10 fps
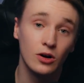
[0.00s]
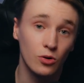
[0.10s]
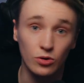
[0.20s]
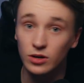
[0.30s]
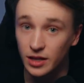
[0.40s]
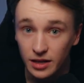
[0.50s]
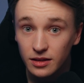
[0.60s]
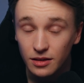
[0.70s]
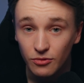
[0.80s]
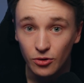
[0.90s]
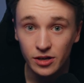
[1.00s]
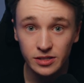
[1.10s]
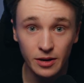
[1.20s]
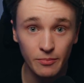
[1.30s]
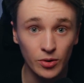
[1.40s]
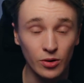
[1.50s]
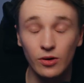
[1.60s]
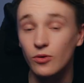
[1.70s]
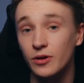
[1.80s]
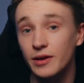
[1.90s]
or LinkedIn, for example,
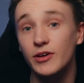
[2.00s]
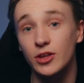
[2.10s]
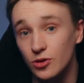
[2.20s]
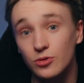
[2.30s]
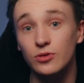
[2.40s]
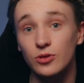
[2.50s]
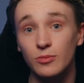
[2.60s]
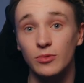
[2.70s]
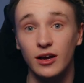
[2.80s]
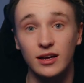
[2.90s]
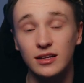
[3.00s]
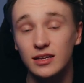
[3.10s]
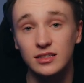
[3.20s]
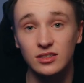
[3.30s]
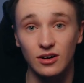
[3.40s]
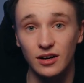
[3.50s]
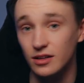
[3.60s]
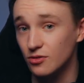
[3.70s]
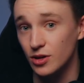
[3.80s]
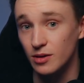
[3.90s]
or even YouTube. These are the
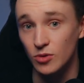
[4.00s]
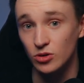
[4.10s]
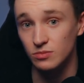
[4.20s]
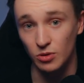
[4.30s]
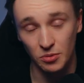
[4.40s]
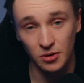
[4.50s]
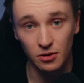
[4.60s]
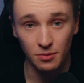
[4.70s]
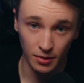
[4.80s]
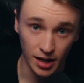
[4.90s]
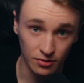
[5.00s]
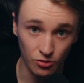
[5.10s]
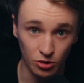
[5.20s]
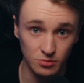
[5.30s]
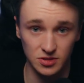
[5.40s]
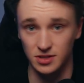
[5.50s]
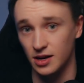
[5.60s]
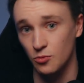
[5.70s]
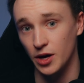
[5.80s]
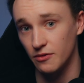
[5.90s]
three most popular platforms.
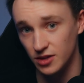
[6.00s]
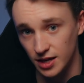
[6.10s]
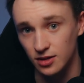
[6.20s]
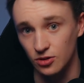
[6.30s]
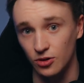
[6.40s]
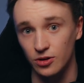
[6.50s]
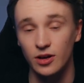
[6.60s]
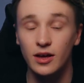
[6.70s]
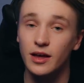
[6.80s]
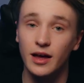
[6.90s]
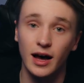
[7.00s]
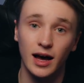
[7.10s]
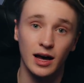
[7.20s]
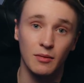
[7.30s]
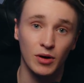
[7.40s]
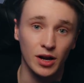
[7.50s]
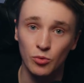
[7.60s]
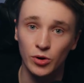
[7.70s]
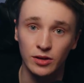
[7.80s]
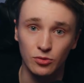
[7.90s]
Then we have TikTok, but I
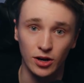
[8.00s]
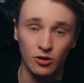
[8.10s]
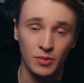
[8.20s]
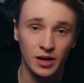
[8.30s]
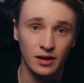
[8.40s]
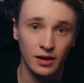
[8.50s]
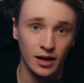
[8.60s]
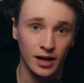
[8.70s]
wouldn't recommend